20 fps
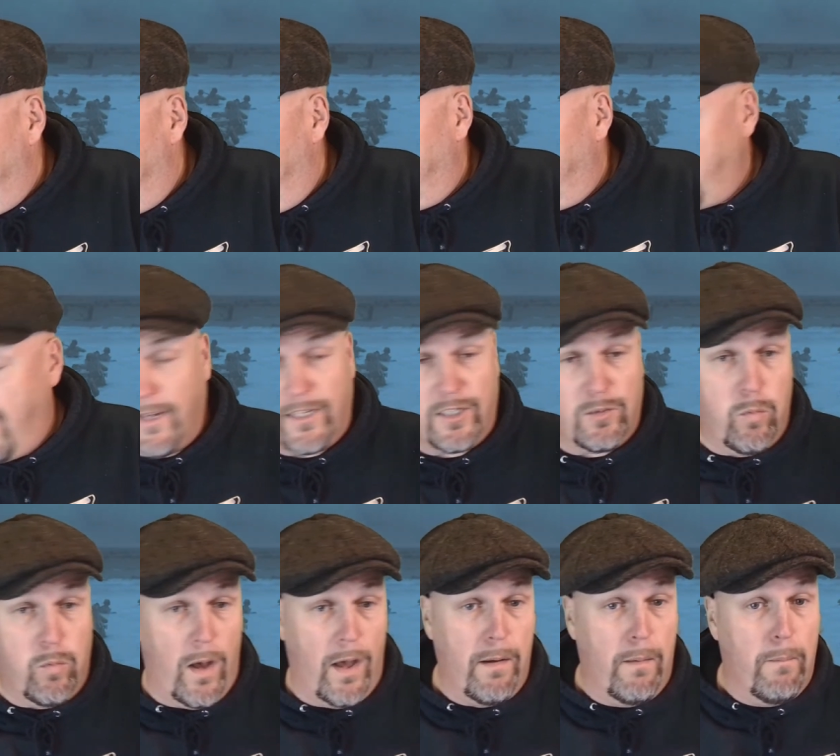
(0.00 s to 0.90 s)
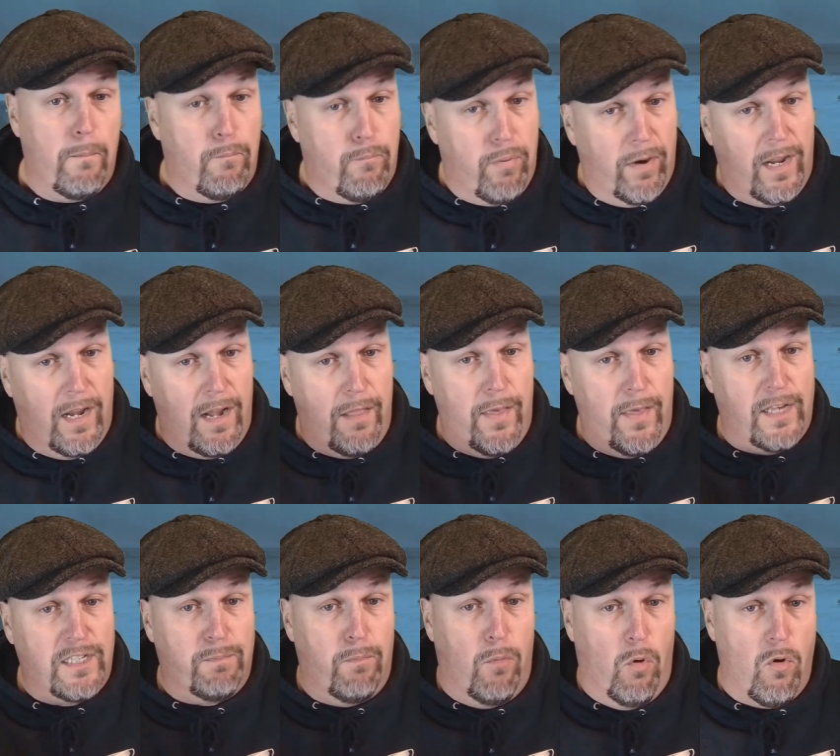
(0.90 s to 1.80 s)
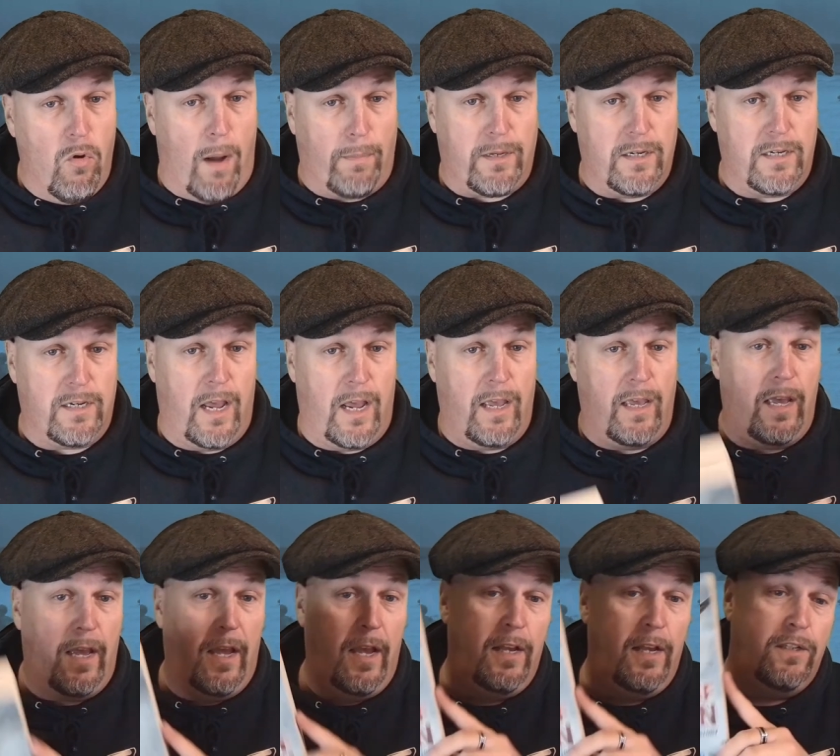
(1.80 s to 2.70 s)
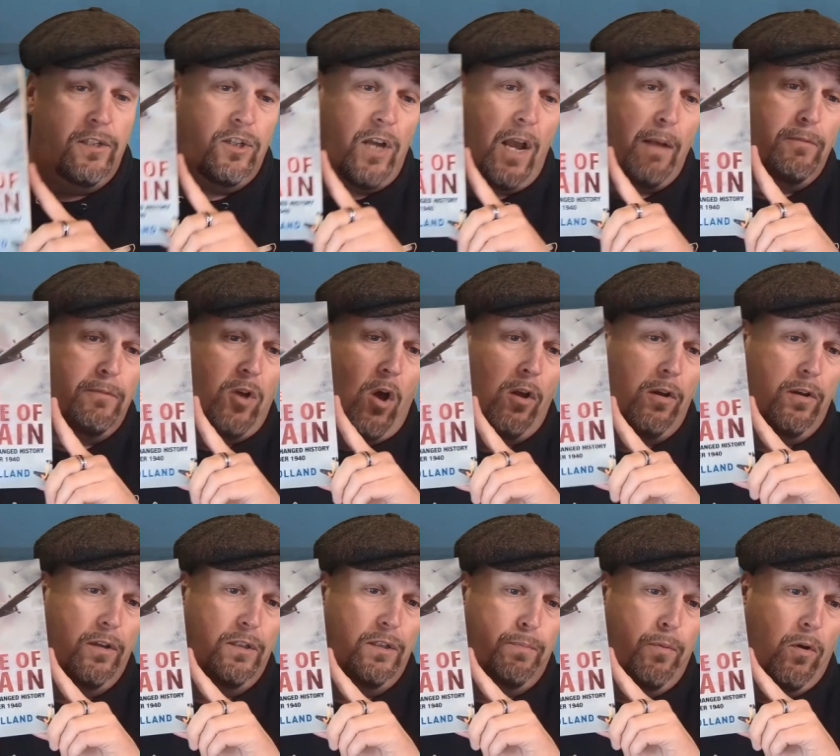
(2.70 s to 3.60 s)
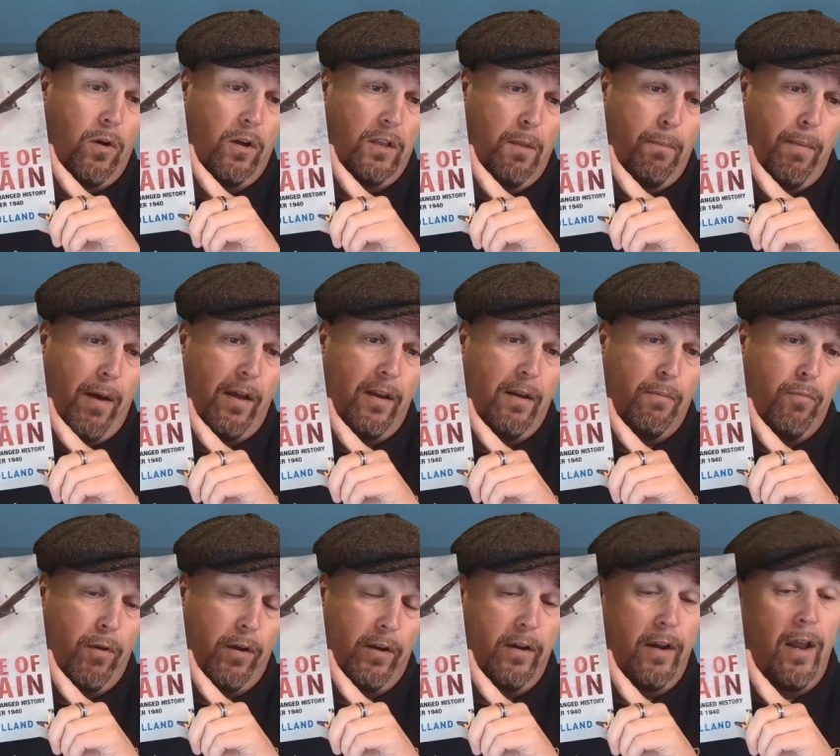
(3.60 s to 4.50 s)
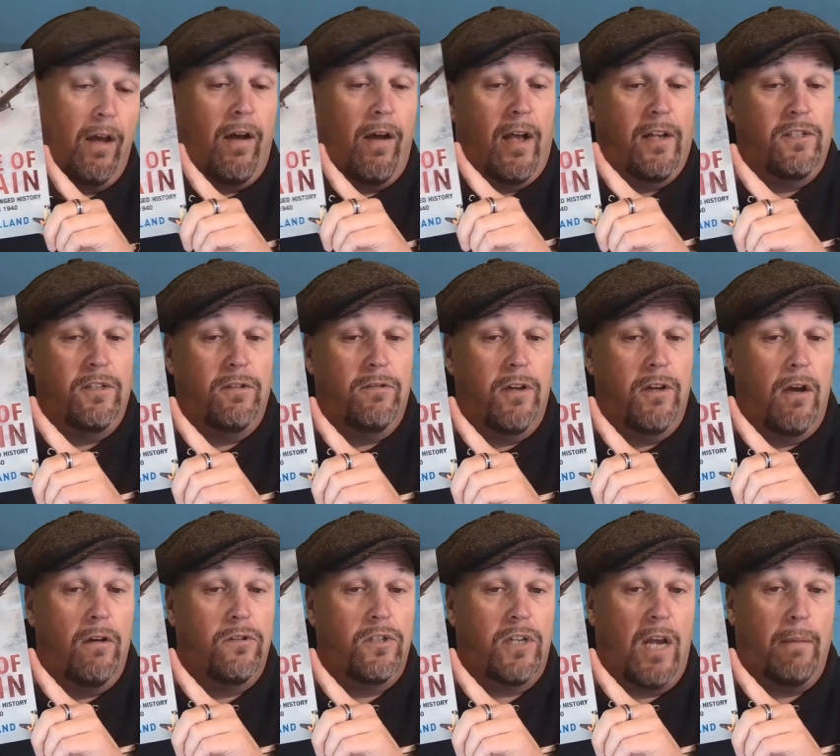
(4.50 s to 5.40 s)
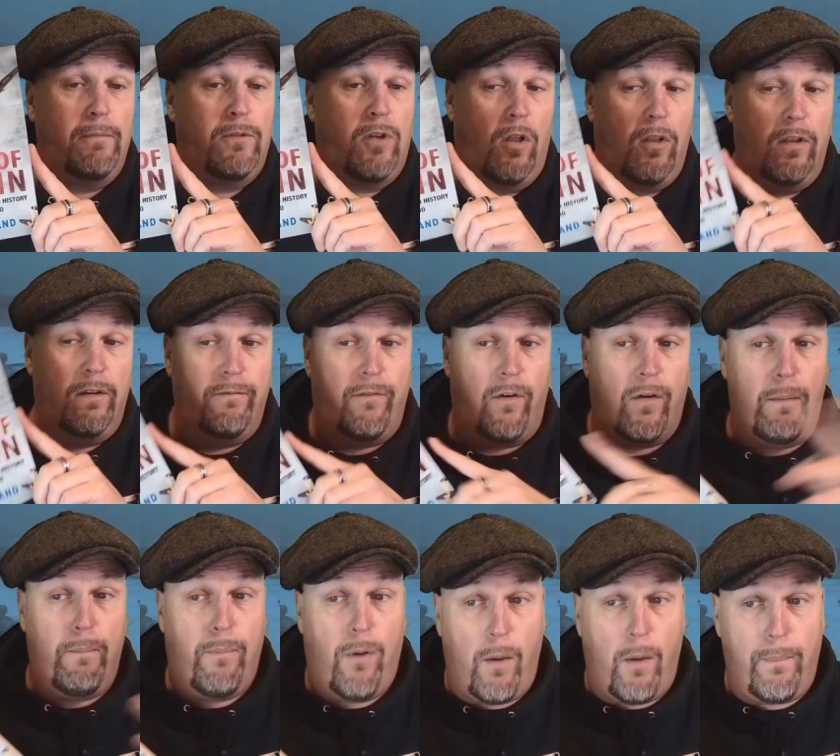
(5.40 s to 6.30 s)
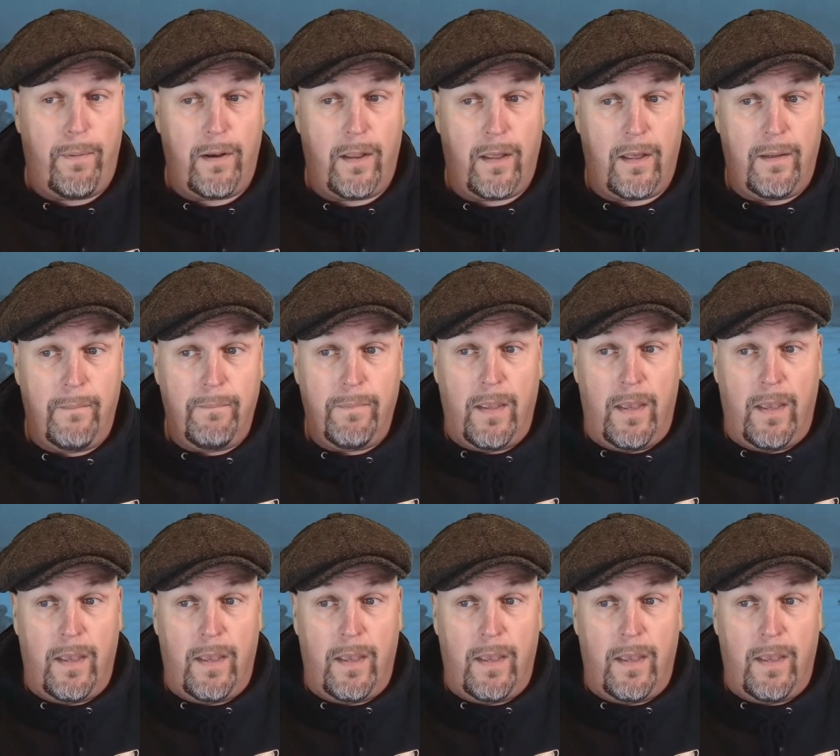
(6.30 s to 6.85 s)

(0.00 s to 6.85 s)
Next one, bringing things more up to date, is James Holland's book on the Battle of Britain. Now, as you know, James Holland, very popular.